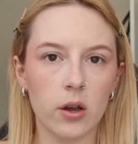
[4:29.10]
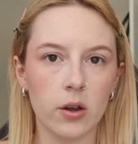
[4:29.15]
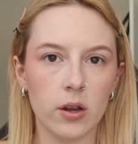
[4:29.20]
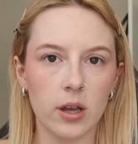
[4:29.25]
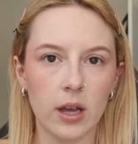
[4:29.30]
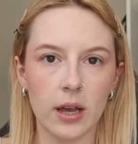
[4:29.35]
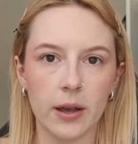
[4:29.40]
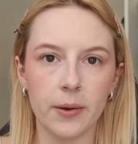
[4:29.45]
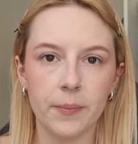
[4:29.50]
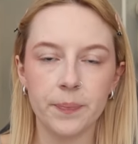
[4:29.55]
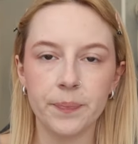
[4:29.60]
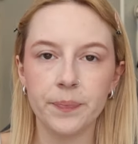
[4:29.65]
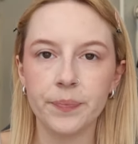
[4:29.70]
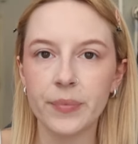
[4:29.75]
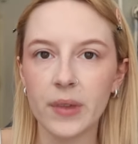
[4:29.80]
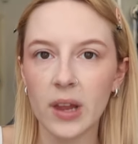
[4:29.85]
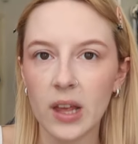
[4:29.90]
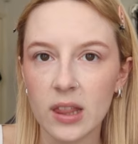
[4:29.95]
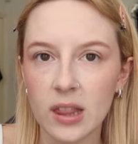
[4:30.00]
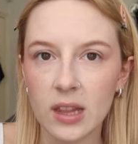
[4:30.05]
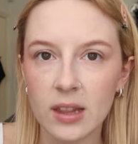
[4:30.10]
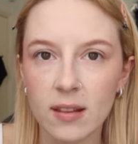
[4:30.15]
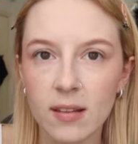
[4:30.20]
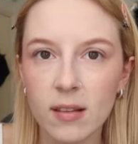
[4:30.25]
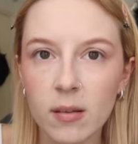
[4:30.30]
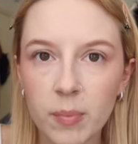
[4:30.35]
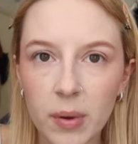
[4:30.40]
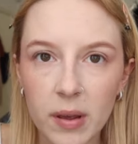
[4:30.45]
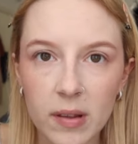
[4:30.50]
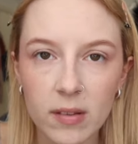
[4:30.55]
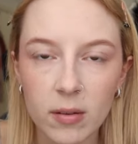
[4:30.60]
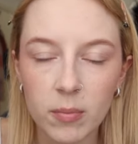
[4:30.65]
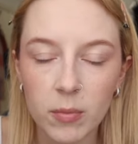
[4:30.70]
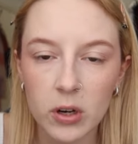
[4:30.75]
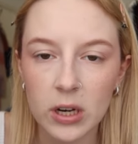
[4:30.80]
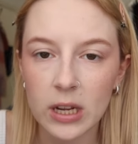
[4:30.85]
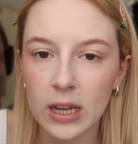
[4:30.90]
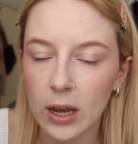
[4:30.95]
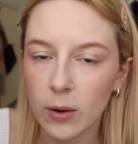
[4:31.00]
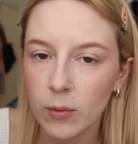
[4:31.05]
Okay, I think it's the best I'm
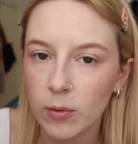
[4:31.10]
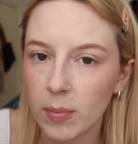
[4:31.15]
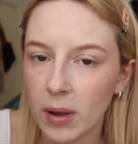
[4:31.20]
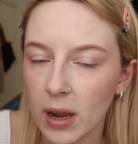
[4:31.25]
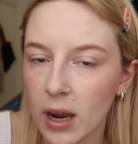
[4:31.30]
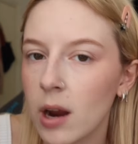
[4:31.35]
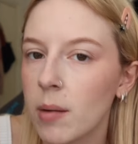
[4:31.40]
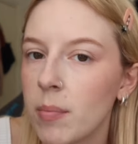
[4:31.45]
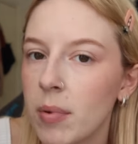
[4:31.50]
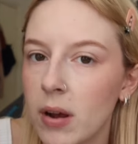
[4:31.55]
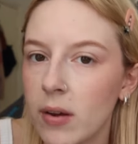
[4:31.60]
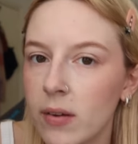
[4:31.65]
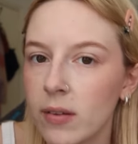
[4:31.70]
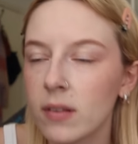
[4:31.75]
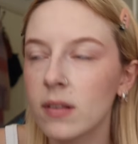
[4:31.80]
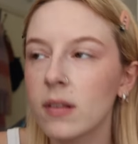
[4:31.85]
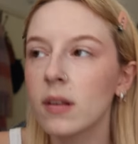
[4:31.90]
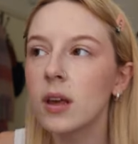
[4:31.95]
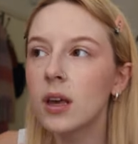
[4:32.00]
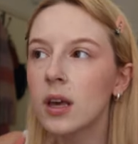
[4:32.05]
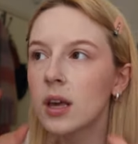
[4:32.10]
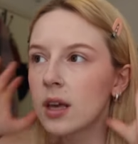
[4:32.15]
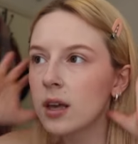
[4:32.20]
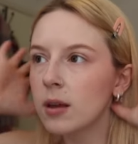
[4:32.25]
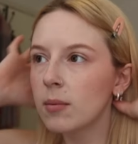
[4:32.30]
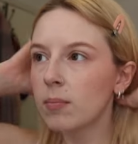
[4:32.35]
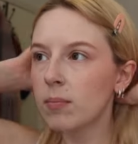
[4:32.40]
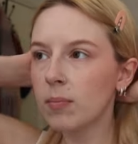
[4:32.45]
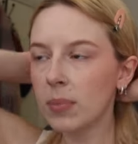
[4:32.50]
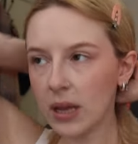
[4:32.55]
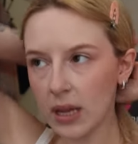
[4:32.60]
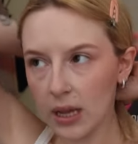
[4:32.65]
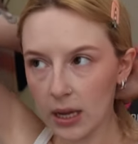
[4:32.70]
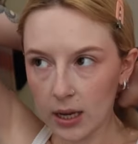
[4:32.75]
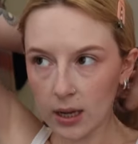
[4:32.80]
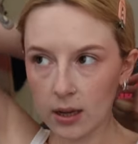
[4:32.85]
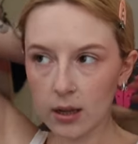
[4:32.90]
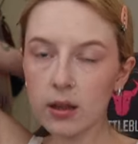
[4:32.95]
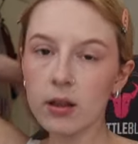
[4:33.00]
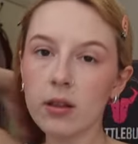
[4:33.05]
going to get with my eyebrows.
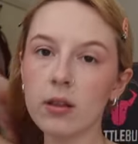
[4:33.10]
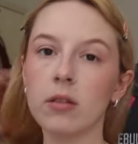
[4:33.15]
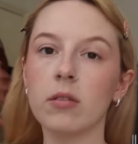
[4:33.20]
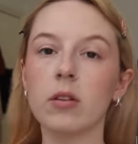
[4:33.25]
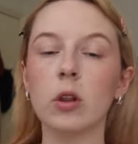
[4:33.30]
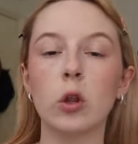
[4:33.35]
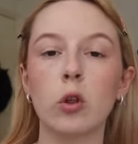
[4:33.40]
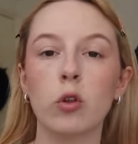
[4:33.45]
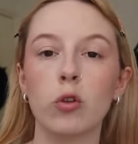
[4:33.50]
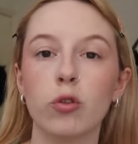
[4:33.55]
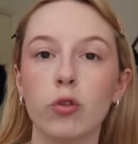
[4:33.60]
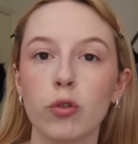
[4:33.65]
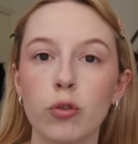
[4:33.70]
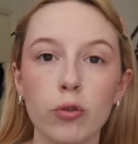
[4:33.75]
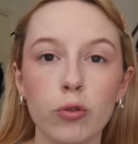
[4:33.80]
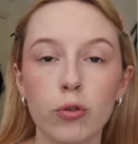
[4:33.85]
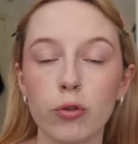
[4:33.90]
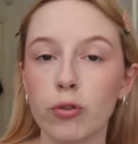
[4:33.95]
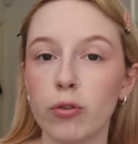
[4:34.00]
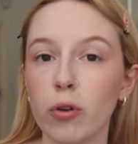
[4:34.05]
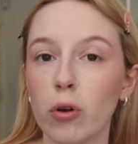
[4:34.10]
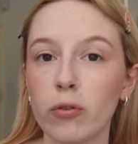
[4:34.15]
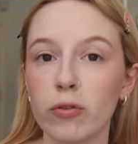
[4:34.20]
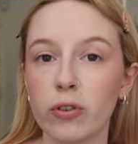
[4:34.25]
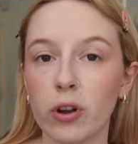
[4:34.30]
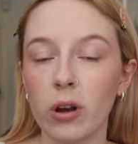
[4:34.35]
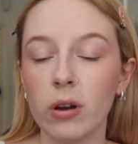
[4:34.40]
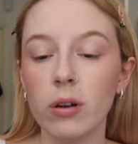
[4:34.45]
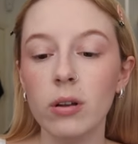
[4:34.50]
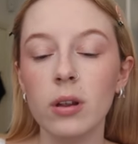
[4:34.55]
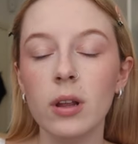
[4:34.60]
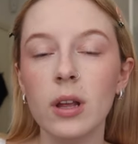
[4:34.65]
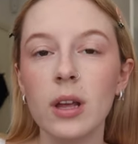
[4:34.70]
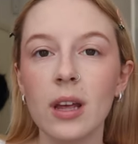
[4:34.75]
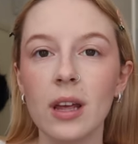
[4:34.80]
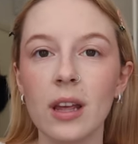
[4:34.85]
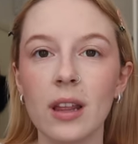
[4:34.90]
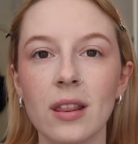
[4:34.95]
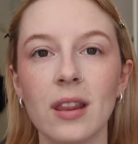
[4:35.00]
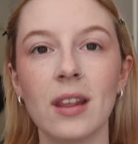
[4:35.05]
Being softer.
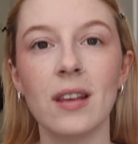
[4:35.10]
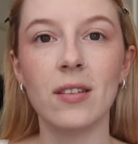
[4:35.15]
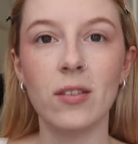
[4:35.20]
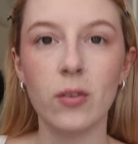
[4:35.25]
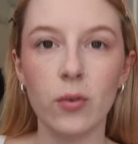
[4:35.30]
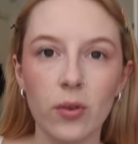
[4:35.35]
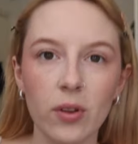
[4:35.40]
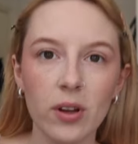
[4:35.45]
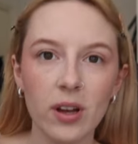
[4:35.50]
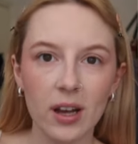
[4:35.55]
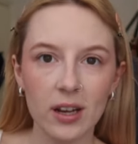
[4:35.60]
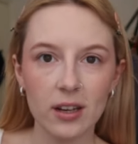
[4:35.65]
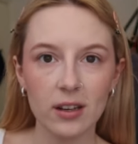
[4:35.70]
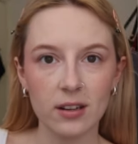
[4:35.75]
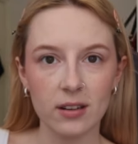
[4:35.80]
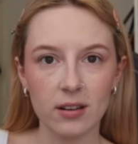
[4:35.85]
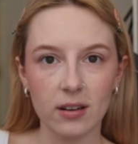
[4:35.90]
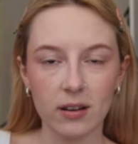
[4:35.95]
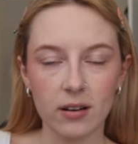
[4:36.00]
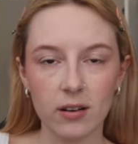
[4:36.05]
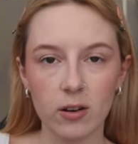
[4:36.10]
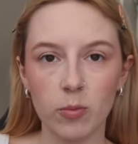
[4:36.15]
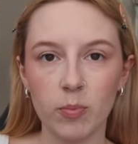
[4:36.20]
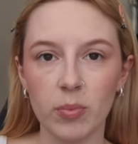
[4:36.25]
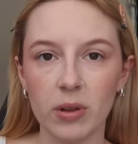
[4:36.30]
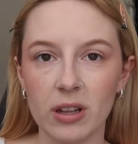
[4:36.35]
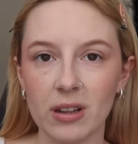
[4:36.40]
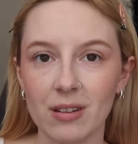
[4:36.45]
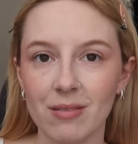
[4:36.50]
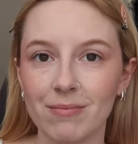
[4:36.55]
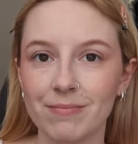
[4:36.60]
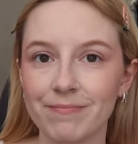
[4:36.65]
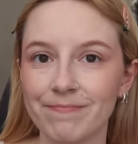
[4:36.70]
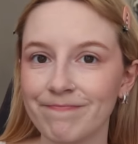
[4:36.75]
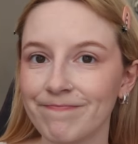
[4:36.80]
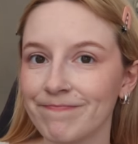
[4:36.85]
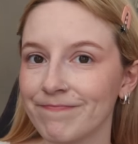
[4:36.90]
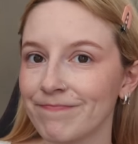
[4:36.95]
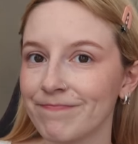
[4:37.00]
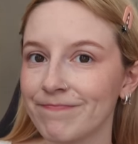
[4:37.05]
They still look kind of dark, but
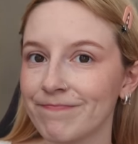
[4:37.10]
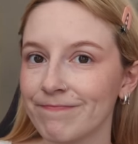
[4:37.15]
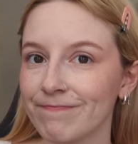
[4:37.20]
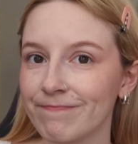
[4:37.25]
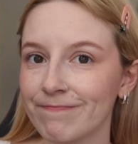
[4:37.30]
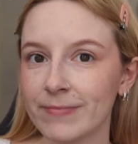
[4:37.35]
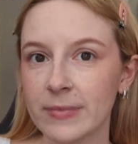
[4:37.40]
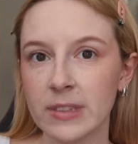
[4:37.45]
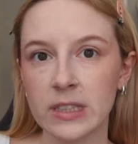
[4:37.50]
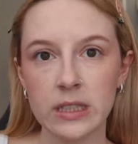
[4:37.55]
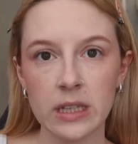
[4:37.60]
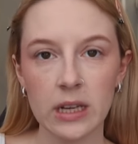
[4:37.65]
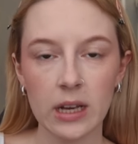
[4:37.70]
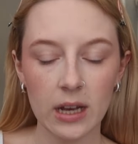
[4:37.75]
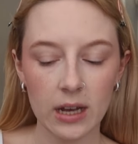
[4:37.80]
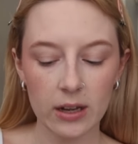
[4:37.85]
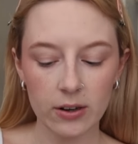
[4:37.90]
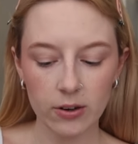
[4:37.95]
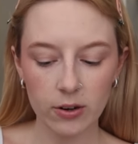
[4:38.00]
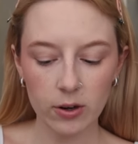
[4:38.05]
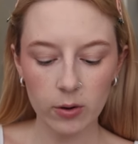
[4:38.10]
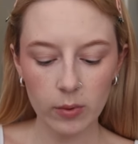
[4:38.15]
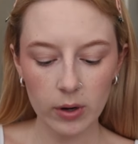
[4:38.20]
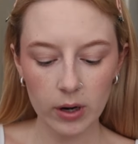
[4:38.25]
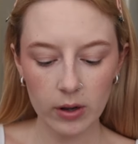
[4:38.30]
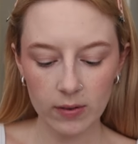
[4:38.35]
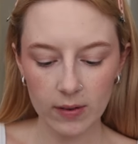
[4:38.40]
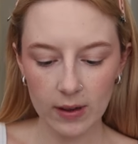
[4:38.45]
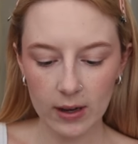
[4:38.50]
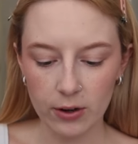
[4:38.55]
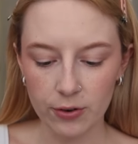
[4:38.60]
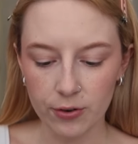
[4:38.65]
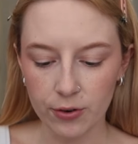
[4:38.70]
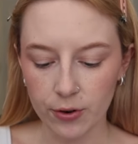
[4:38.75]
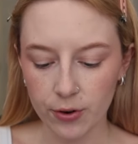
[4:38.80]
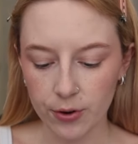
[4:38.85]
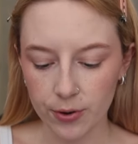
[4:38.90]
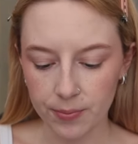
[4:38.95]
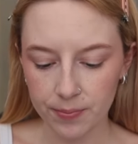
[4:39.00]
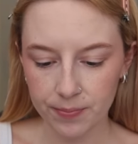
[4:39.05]
I don't know what else I can
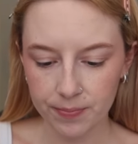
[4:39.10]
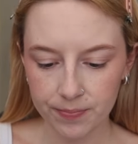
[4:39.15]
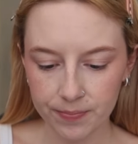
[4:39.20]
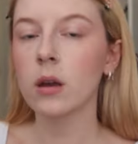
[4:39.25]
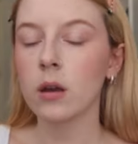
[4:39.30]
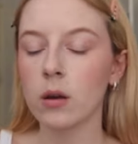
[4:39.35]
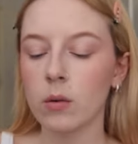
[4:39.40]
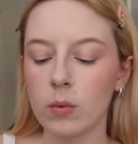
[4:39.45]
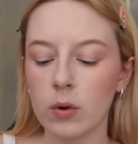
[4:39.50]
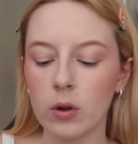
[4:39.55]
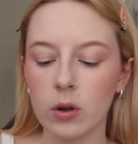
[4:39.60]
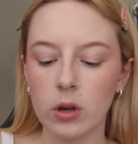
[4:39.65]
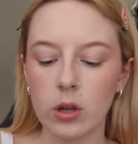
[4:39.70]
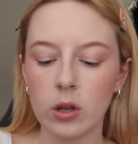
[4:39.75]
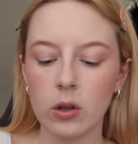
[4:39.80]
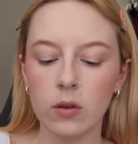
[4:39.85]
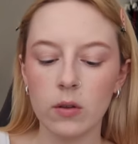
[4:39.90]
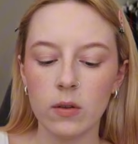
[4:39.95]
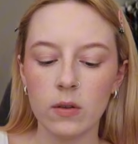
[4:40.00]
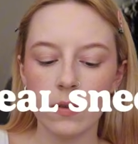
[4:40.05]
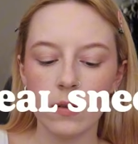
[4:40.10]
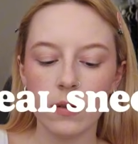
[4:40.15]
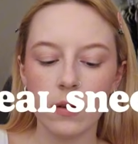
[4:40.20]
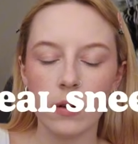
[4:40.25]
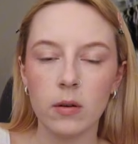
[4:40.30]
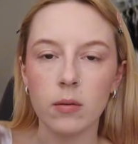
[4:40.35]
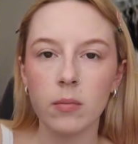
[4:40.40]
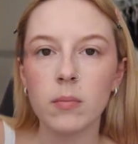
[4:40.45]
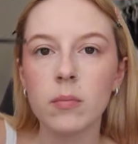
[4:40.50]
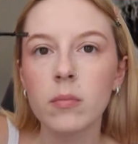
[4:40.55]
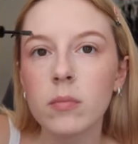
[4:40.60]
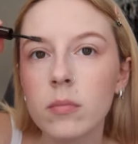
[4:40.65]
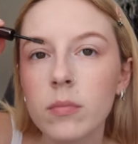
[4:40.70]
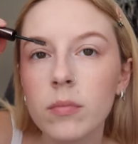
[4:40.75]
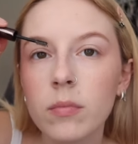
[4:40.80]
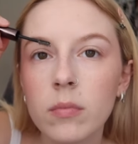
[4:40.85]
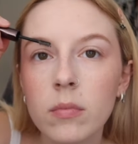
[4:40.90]
do. Okay, we're going to use some...